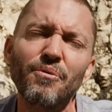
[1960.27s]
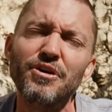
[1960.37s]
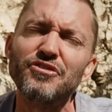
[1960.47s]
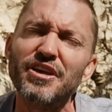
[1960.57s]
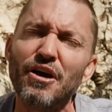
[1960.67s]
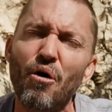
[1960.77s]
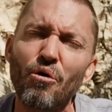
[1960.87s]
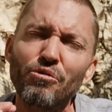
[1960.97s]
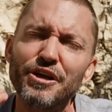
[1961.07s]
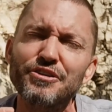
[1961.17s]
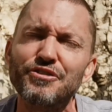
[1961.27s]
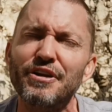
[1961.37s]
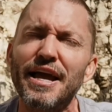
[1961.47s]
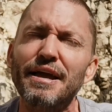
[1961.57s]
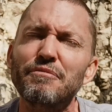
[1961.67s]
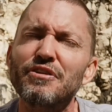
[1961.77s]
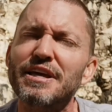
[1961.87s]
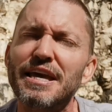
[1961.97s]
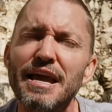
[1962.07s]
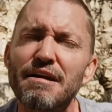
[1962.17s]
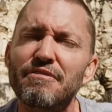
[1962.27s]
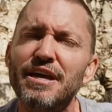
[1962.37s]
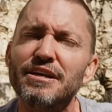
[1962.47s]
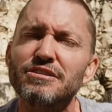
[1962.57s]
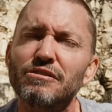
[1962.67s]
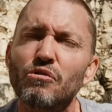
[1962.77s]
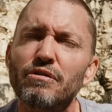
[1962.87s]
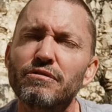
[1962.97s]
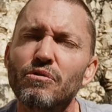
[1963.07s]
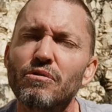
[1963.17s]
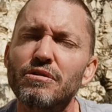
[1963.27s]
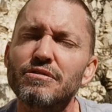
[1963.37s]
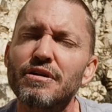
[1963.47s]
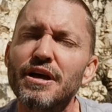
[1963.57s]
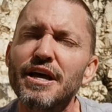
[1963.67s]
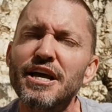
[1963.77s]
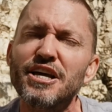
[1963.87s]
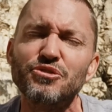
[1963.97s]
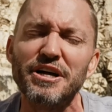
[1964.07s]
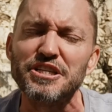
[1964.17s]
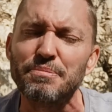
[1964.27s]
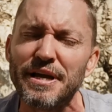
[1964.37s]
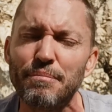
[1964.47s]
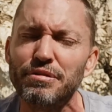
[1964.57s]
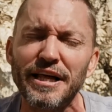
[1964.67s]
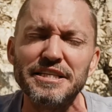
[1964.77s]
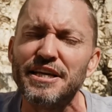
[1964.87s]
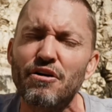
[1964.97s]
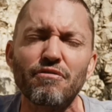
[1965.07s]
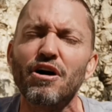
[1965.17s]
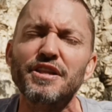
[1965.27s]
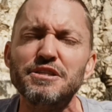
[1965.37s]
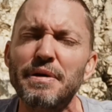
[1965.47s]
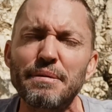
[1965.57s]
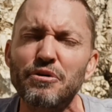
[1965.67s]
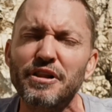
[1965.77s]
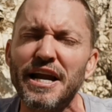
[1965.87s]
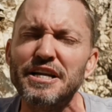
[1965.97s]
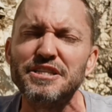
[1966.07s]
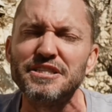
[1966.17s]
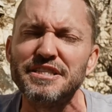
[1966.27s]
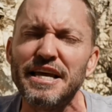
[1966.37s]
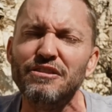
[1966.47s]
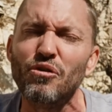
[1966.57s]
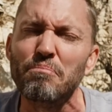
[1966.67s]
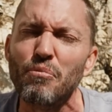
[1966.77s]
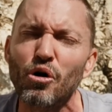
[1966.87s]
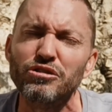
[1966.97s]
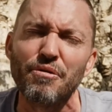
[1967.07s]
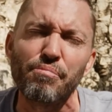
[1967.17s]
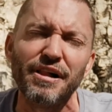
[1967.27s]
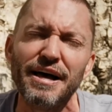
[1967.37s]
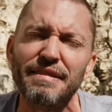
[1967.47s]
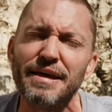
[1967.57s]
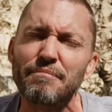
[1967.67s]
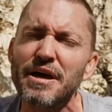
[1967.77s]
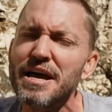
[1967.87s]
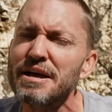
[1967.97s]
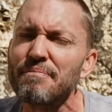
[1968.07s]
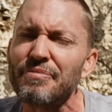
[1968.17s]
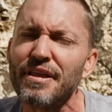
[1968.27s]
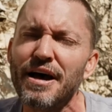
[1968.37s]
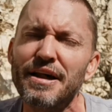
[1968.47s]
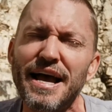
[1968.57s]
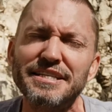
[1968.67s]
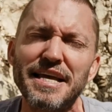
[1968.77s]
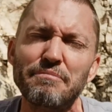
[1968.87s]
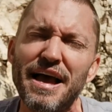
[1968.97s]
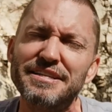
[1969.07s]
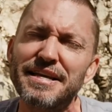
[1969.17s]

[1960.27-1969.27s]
We just say, holy is your name. You're the King of kings, the Lord of lords. And so I just speak a blessing over all these people, and I just say, Lord, multiply them. God, as they